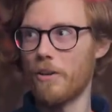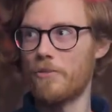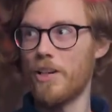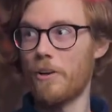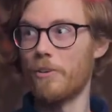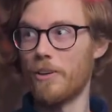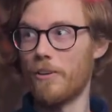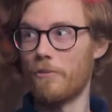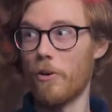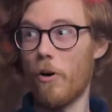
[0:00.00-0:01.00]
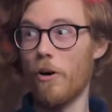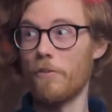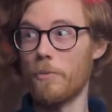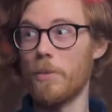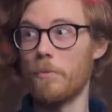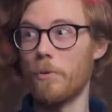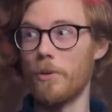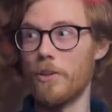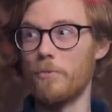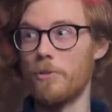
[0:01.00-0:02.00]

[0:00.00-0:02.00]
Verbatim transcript: of terror for all of the people in the